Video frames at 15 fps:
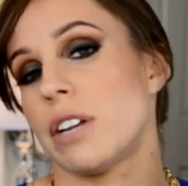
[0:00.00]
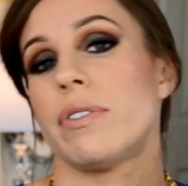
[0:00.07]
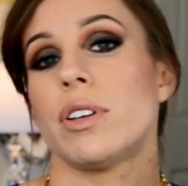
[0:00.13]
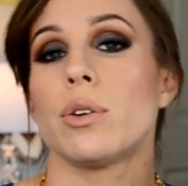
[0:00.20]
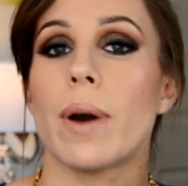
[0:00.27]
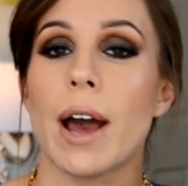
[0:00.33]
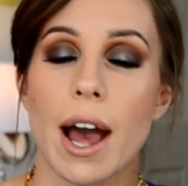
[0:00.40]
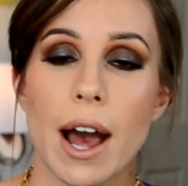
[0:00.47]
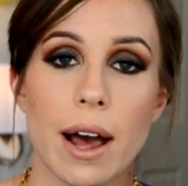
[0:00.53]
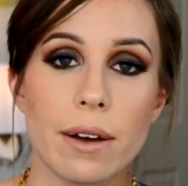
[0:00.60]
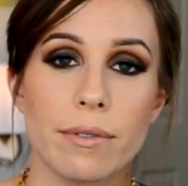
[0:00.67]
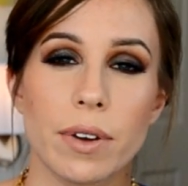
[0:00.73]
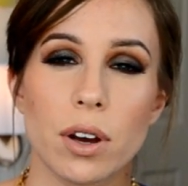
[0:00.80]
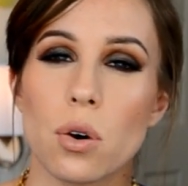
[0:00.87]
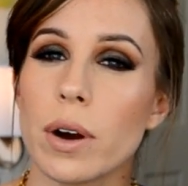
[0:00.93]
If you
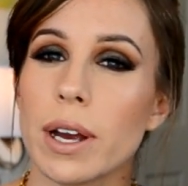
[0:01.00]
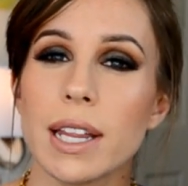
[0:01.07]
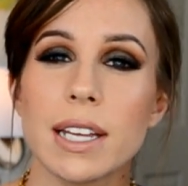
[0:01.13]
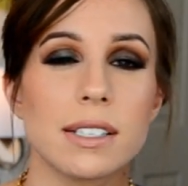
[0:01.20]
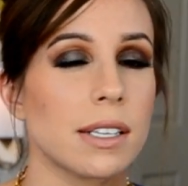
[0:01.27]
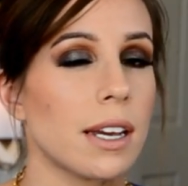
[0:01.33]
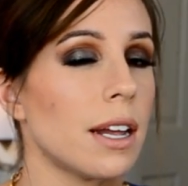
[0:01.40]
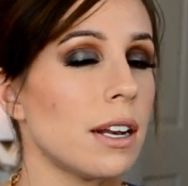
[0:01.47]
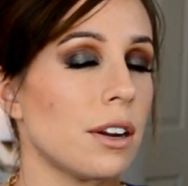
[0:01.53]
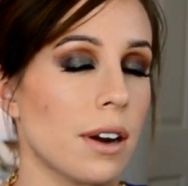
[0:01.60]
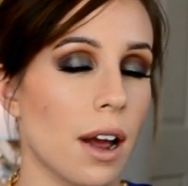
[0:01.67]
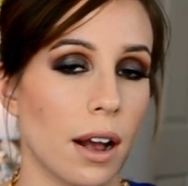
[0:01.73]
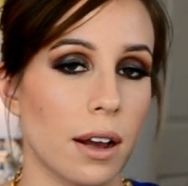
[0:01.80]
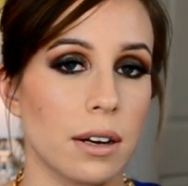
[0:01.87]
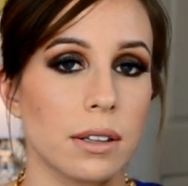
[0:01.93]
have oily skin, you're
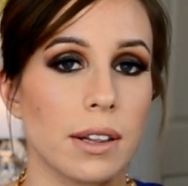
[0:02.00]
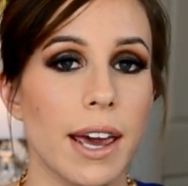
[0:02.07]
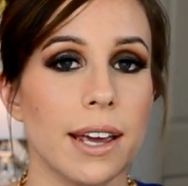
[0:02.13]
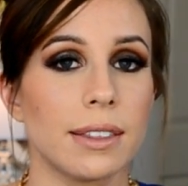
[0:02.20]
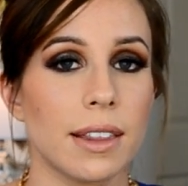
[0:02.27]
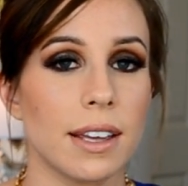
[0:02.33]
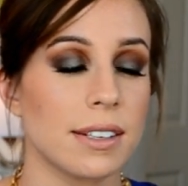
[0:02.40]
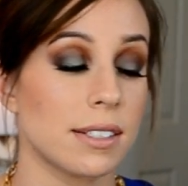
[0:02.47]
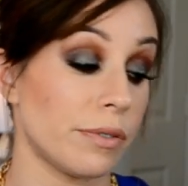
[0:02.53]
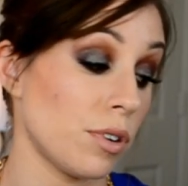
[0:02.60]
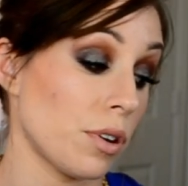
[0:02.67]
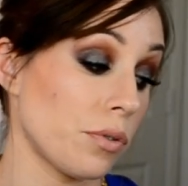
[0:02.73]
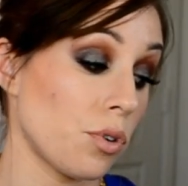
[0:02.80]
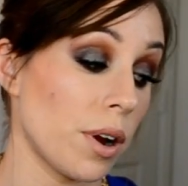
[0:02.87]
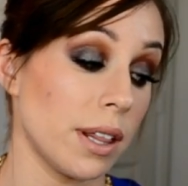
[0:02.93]
not going to like this. If you
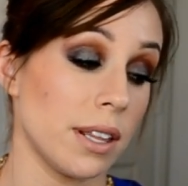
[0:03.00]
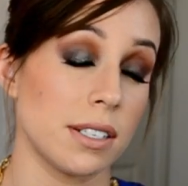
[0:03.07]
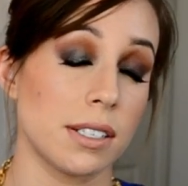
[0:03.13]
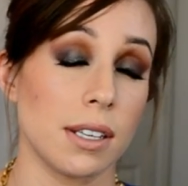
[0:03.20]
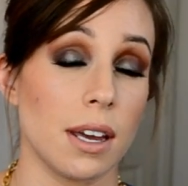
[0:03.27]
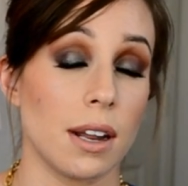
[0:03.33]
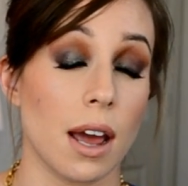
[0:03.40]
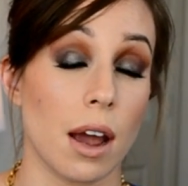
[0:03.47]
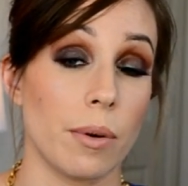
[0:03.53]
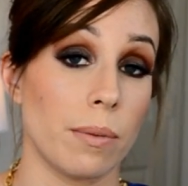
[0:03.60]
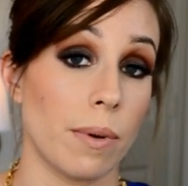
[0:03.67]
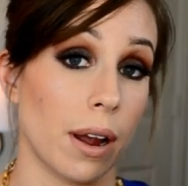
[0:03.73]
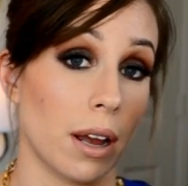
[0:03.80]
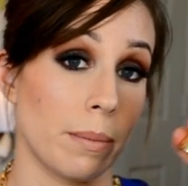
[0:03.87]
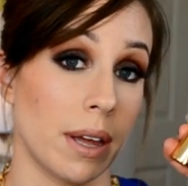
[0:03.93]
have oily skin, I would
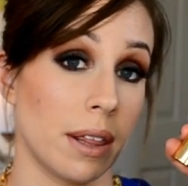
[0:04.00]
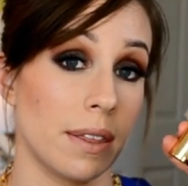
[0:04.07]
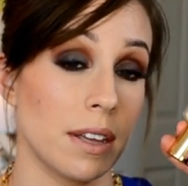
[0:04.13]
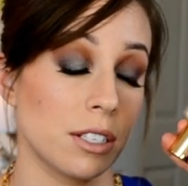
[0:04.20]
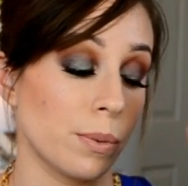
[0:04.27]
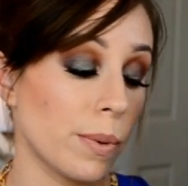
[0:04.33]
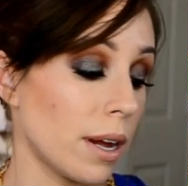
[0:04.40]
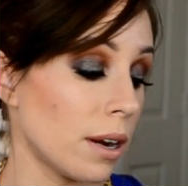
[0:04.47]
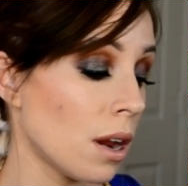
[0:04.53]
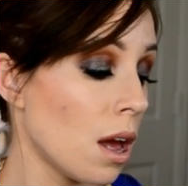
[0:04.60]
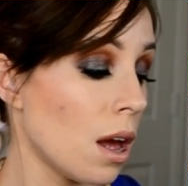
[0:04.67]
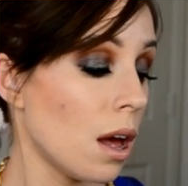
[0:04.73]
recommend this one.